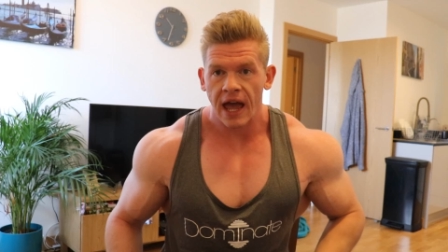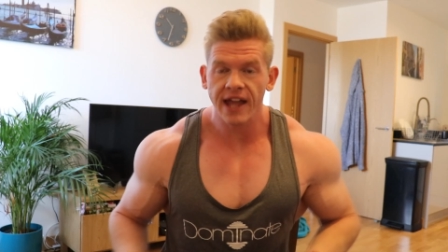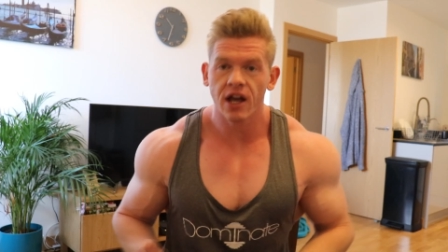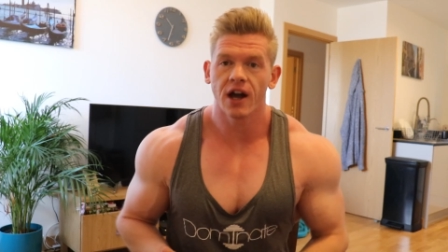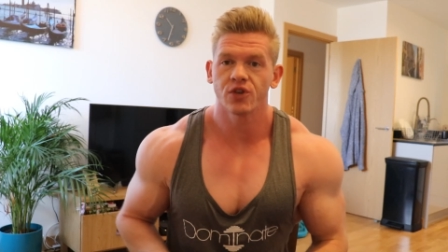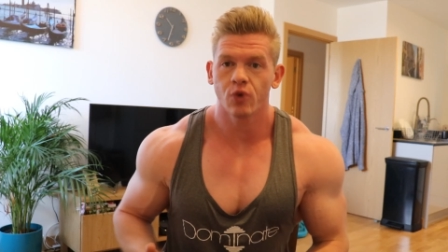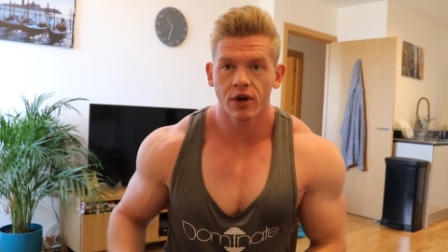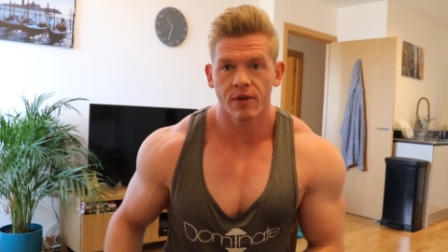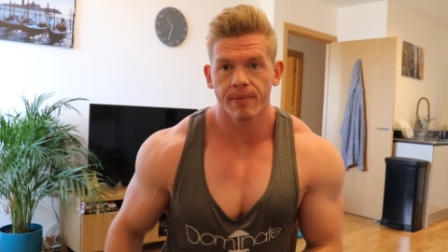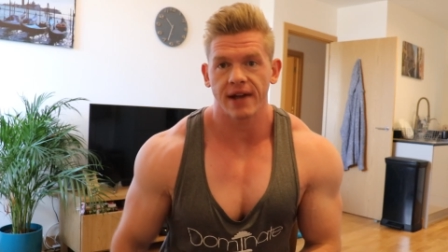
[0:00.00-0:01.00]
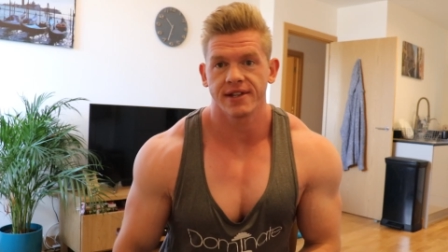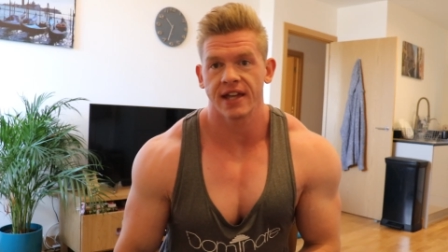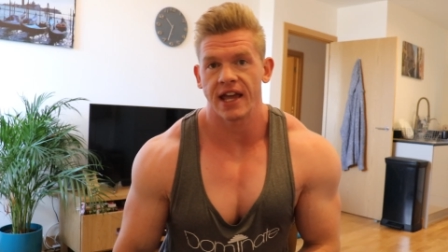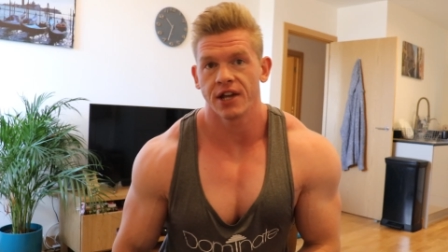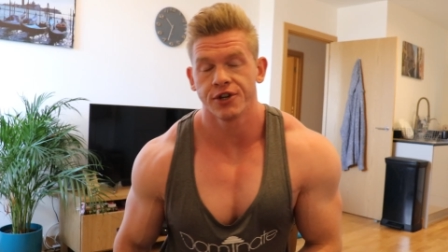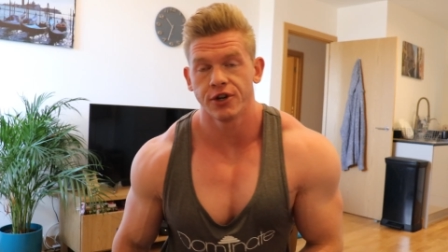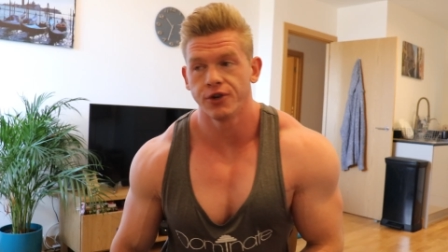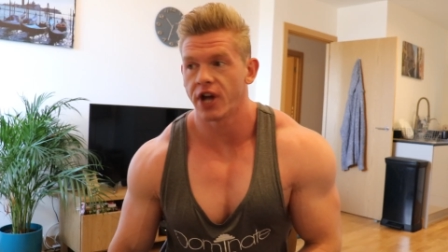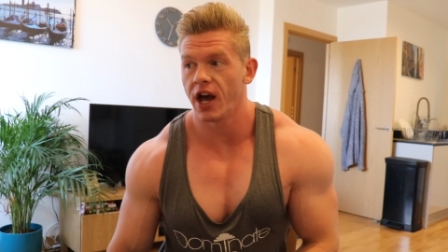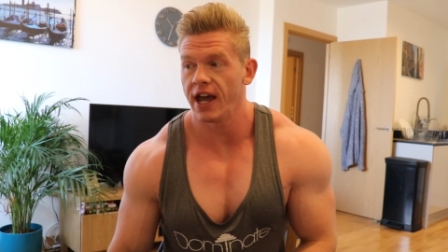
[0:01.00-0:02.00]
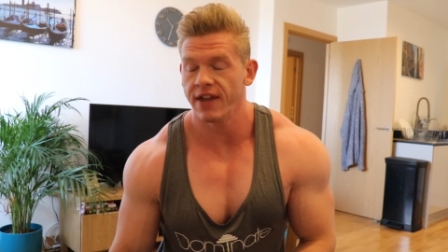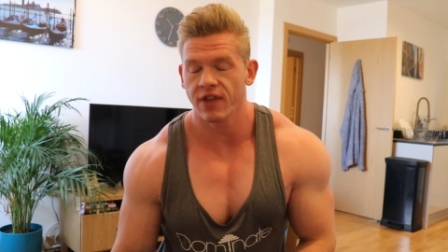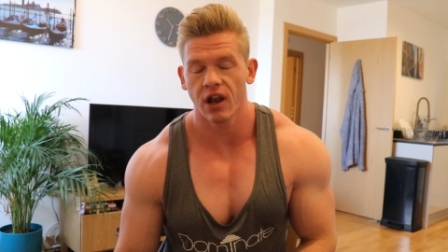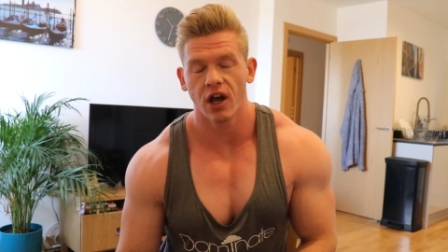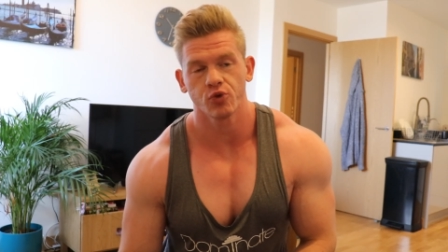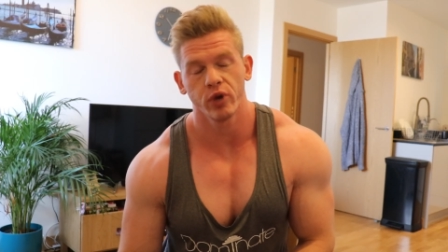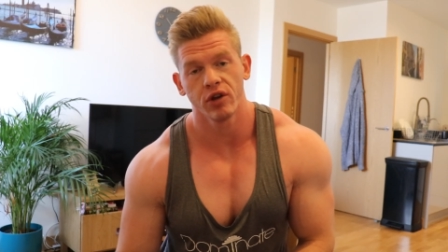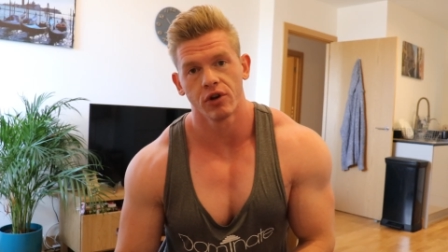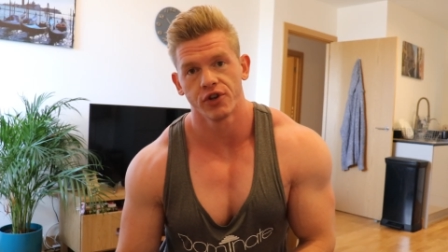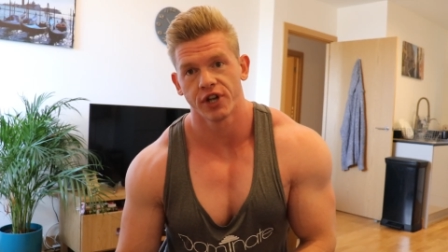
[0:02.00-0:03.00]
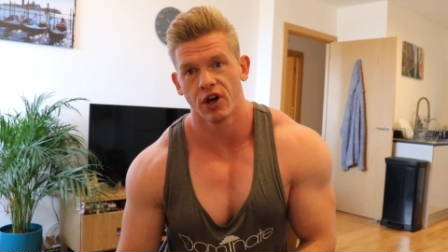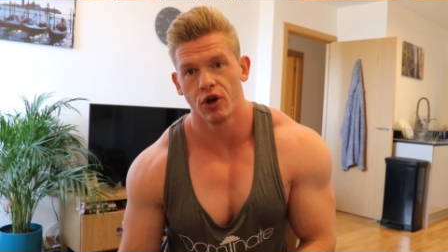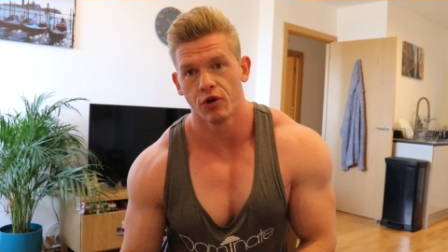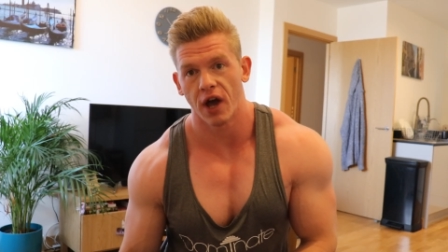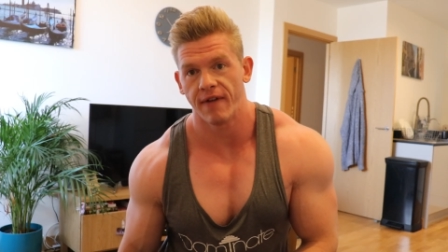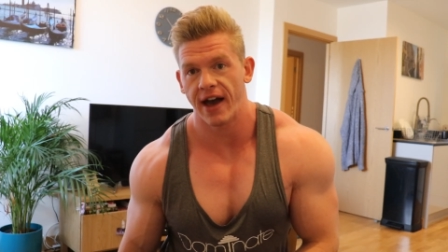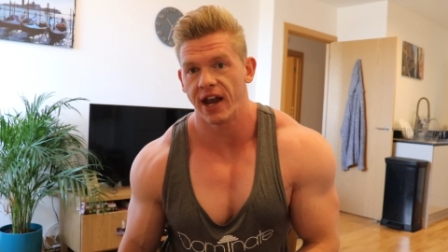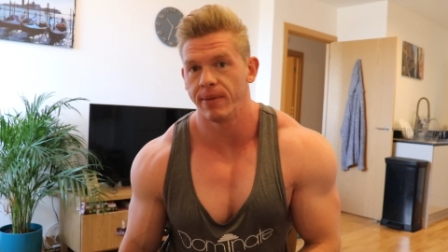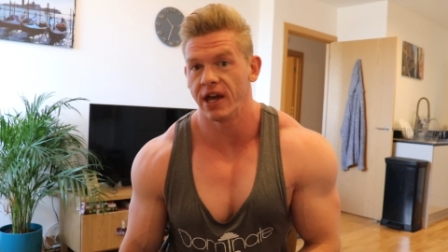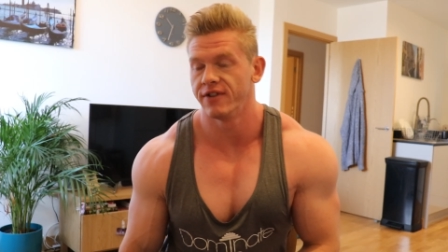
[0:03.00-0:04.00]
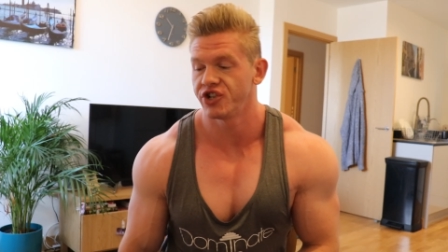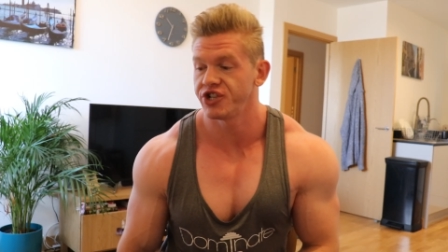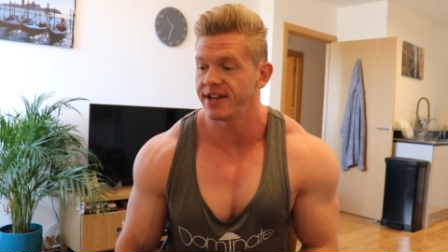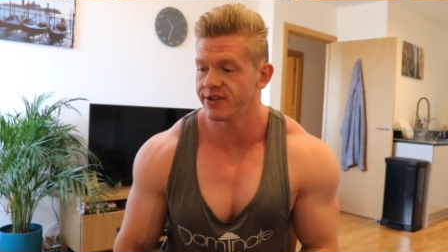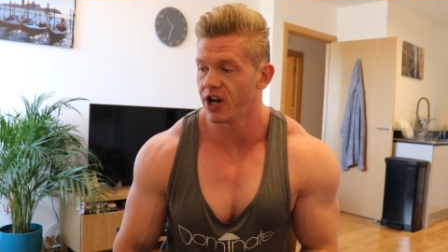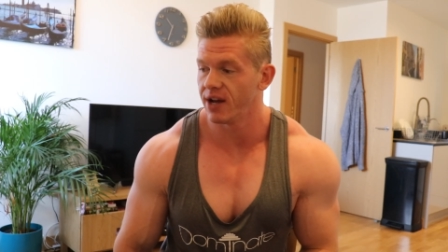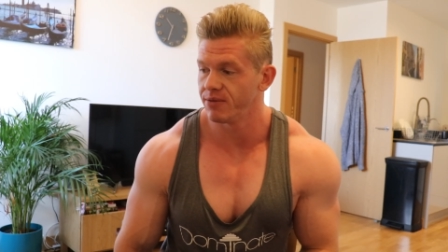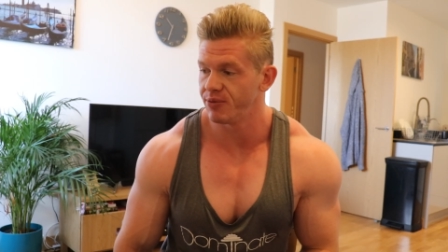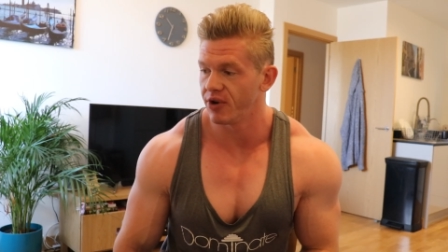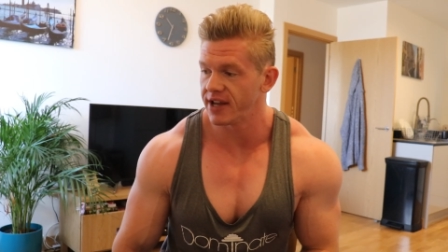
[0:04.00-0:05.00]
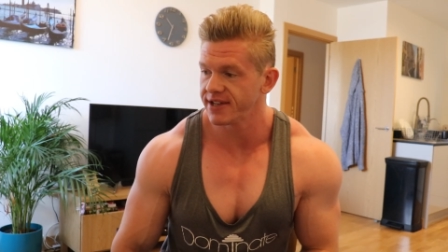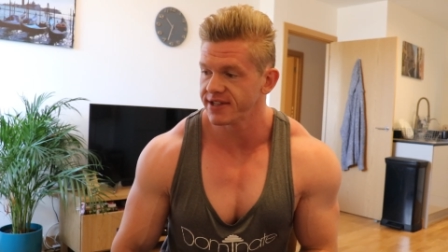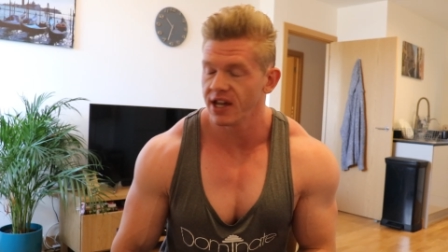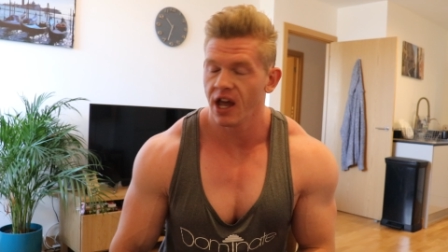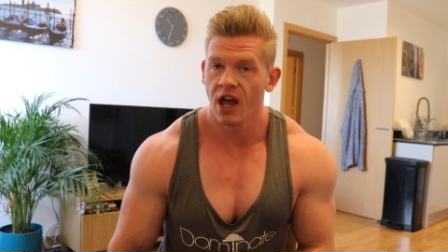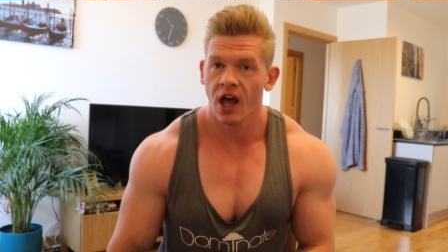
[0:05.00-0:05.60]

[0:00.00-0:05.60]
Hey guys, welcome back to Getting Huge. In the last week or so, I've had a bit of a shit time, to be honest.